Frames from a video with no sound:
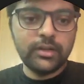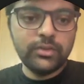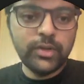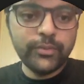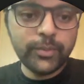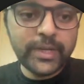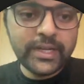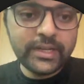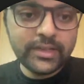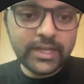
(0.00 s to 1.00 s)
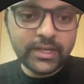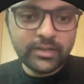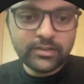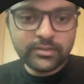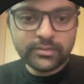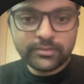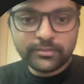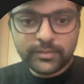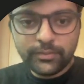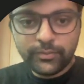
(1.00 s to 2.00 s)
You have to maintain that
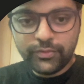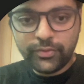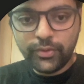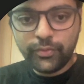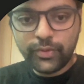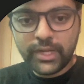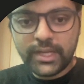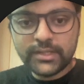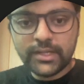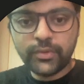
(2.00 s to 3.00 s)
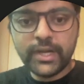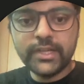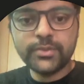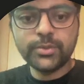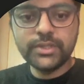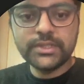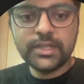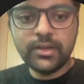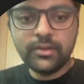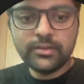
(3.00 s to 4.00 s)
before 1 has acquired its
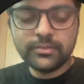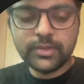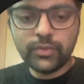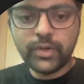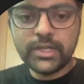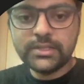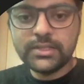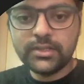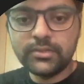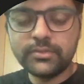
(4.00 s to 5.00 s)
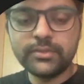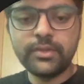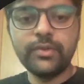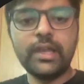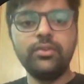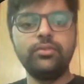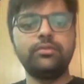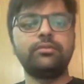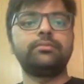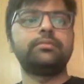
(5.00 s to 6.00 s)
position, what is the value?
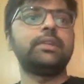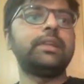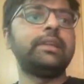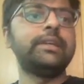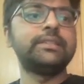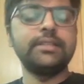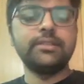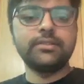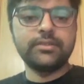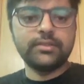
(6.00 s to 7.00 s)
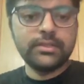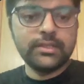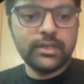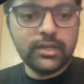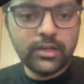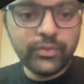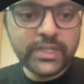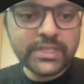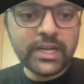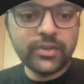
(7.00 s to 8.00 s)
Let's say we
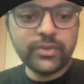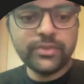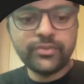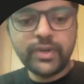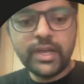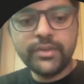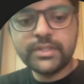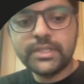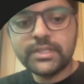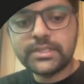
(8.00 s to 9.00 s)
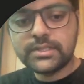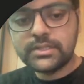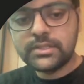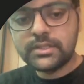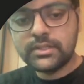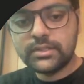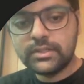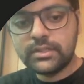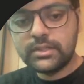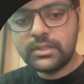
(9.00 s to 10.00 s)
start with 5 6
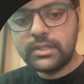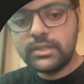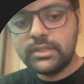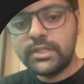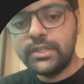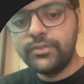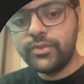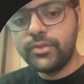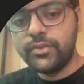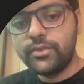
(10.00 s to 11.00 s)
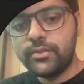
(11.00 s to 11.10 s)
3 4